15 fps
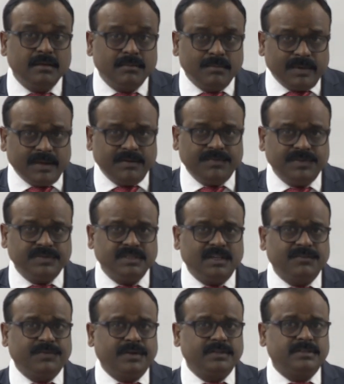beneficial
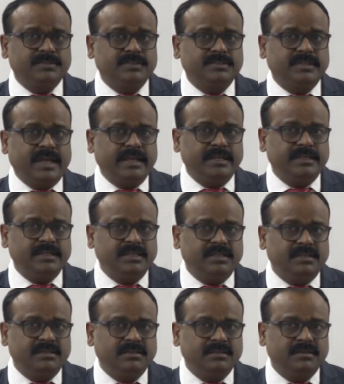for the society?
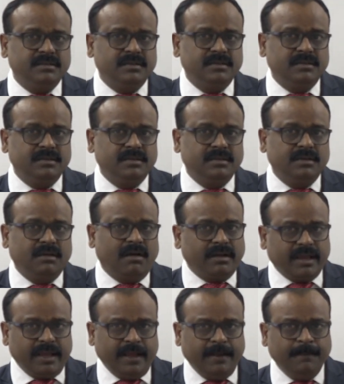
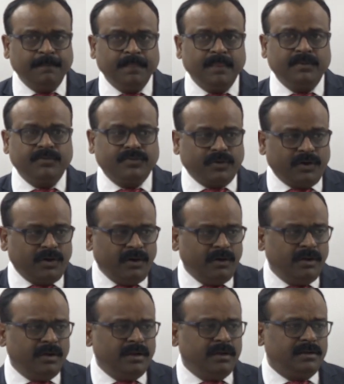Okay,
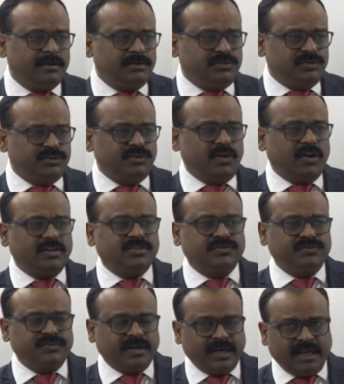so do not
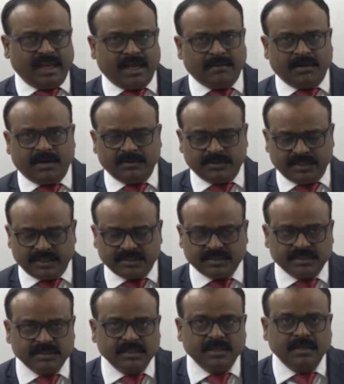worry about
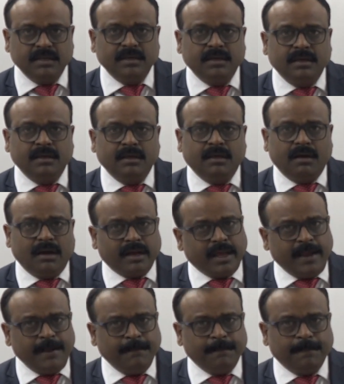this.
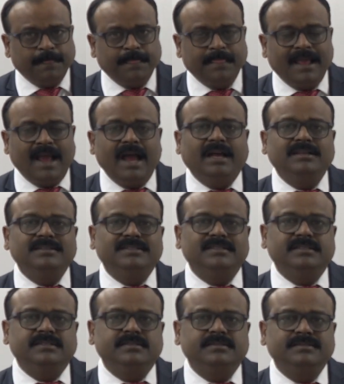Okay, and
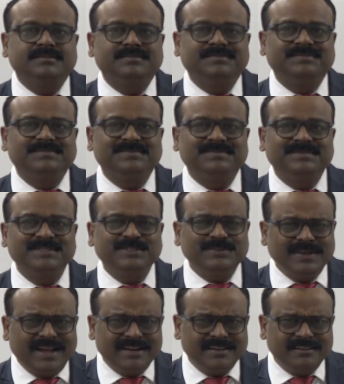do
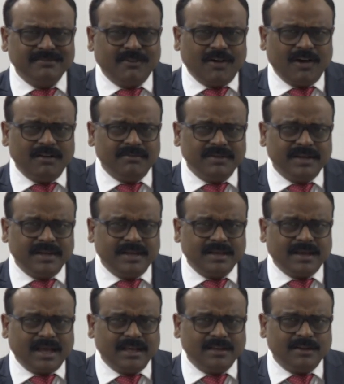not involve in any
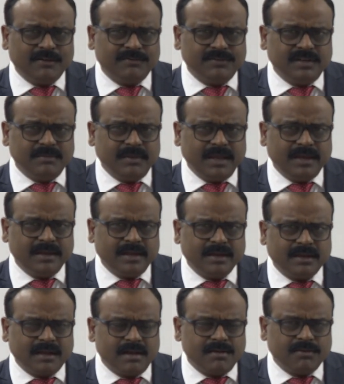kind of debate and
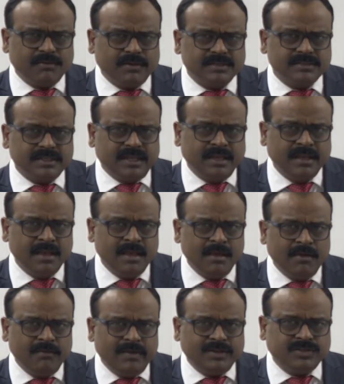controversy
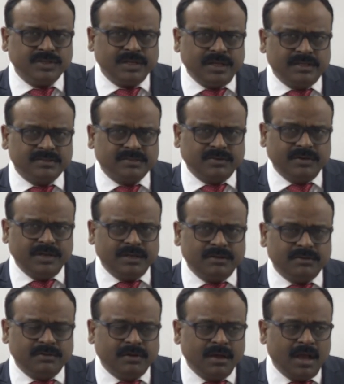which is going
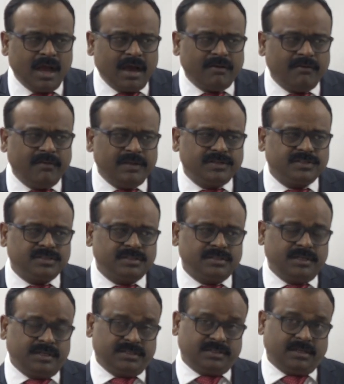to, or which
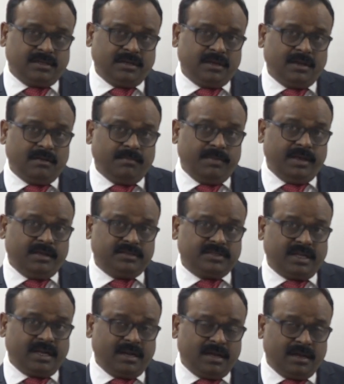is being said